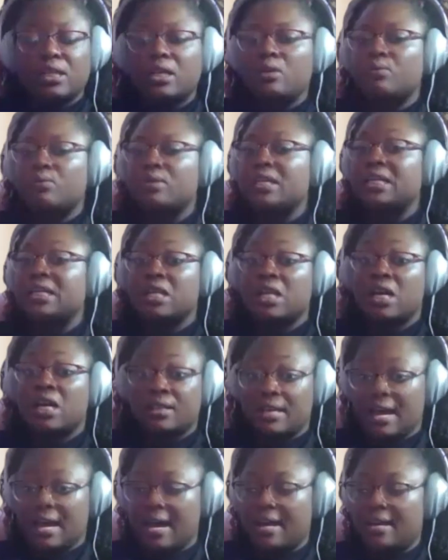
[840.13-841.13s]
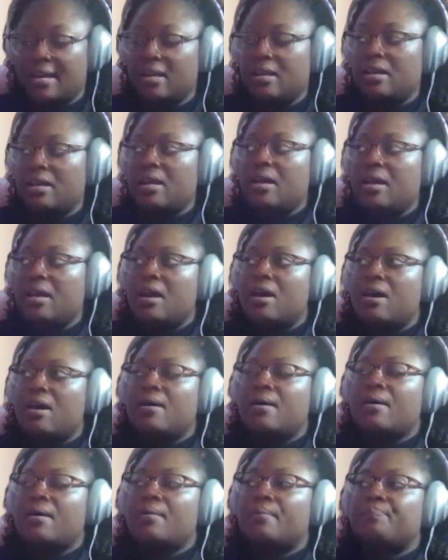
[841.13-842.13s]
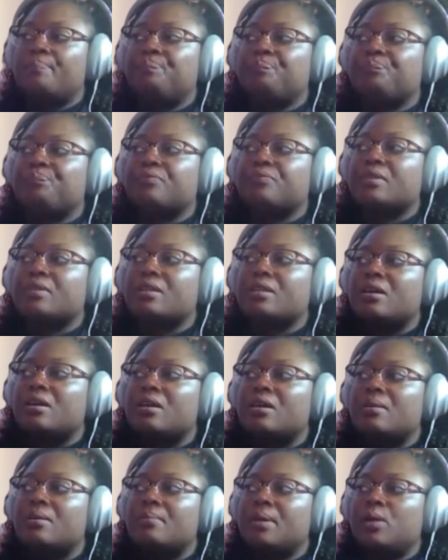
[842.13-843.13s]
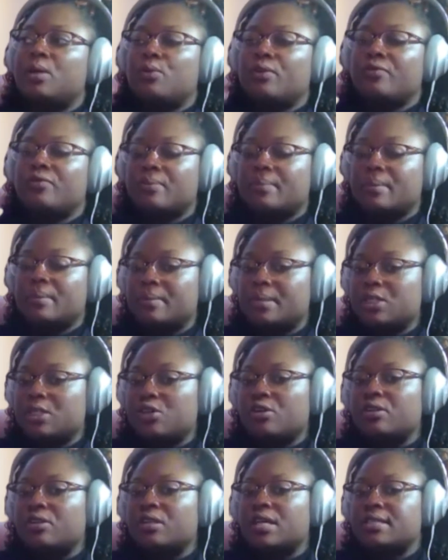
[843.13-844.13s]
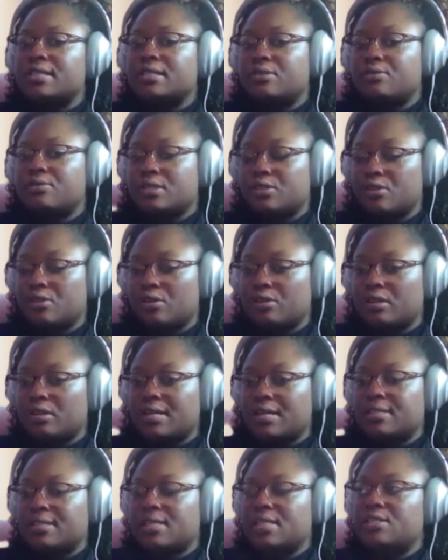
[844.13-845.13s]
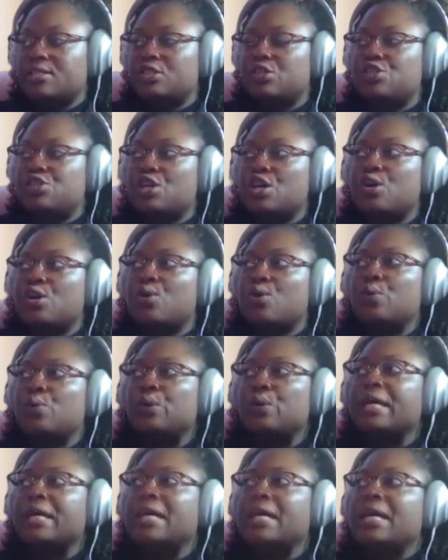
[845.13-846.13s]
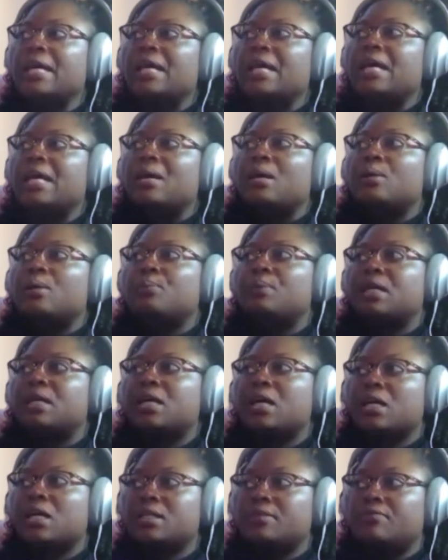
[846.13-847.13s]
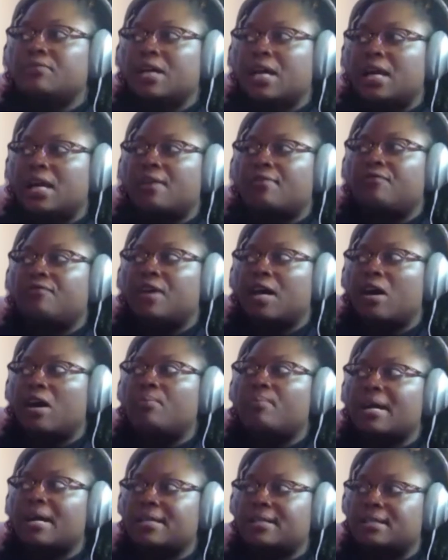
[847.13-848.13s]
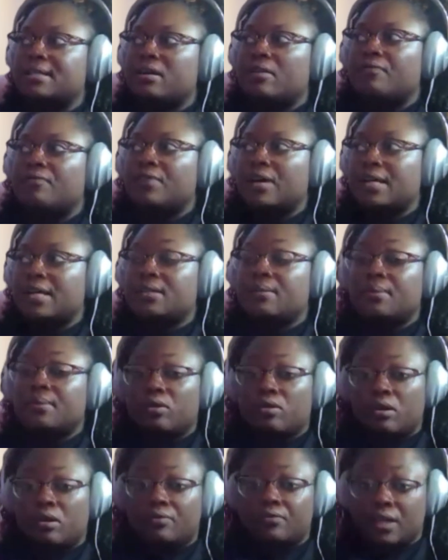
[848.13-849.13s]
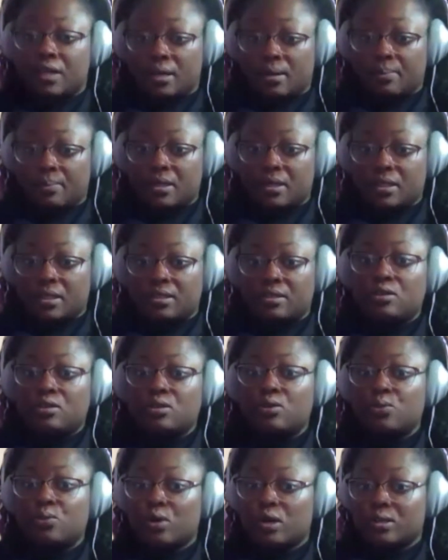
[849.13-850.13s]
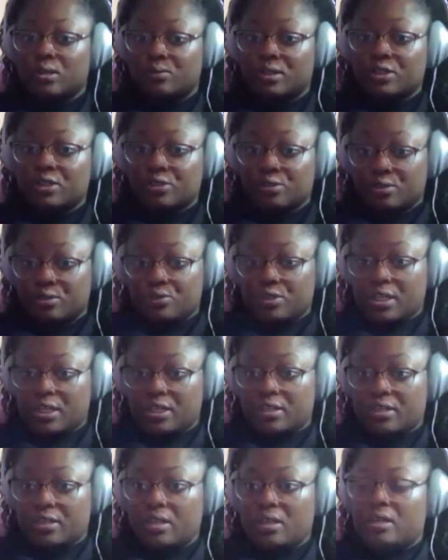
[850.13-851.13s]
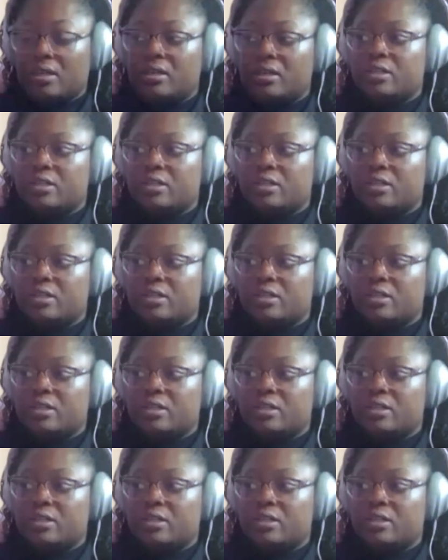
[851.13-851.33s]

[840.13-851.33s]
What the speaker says: anything anyone, none of that. But it went from him internalizing to externalizing. And so because of that, I found myself as a mental health therapist who worked with children,